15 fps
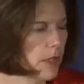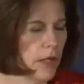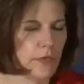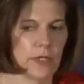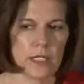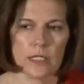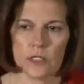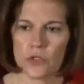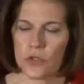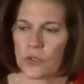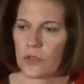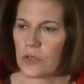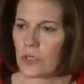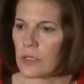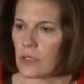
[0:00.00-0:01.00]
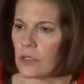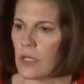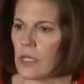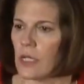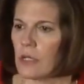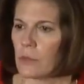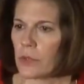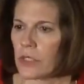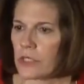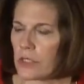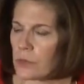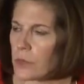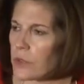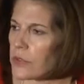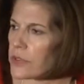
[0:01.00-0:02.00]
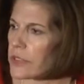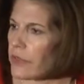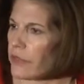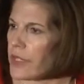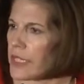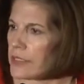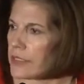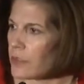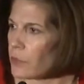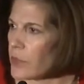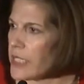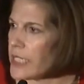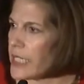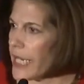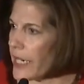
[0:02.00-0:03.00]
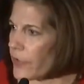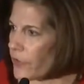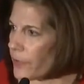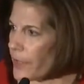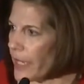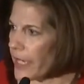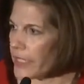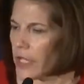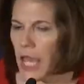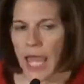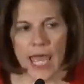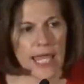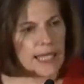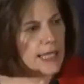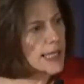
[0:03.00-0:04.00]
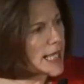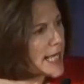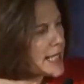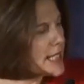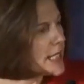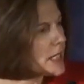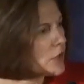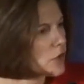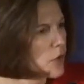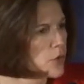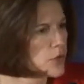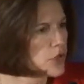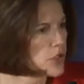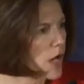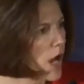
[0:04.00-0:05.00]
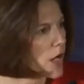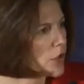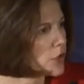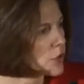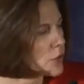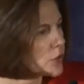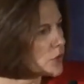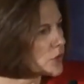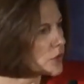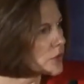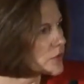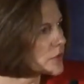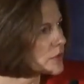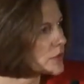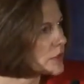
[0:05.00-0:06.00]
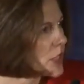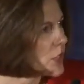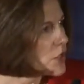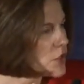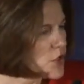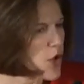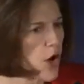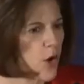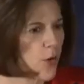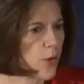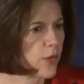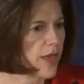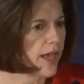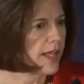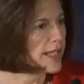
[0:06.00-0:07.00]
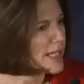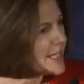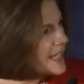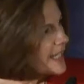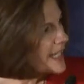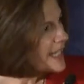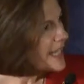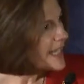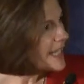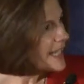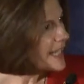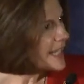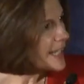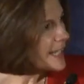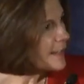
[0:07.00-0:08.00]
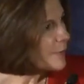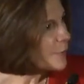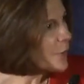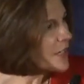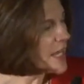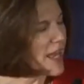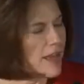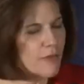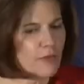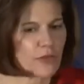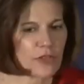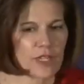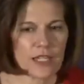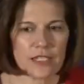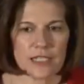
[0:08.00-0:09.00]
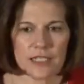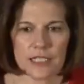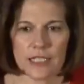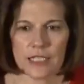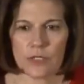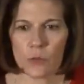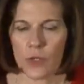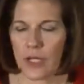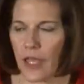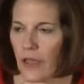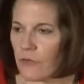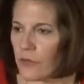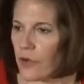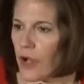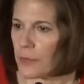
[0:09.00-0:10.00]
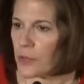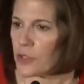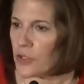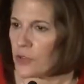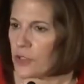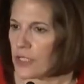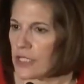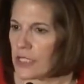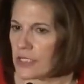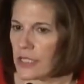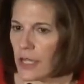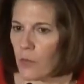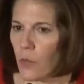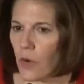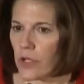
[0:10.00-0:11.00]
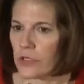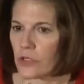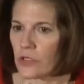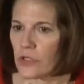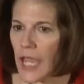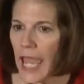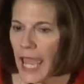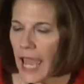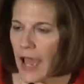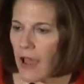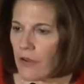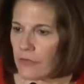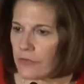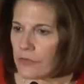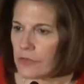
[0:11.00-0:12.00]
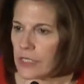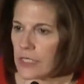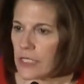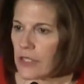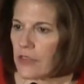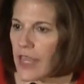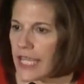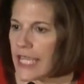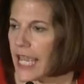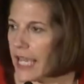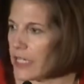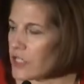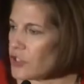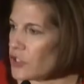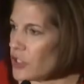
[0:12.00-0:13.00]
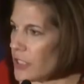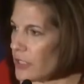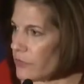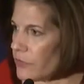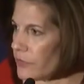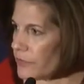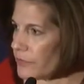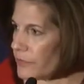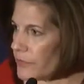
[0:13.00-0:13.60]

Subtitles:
on the issues and principles and things that we care about, and letting those young girls know that whatever they seek, whatever opportunities they want to have, they can achieve.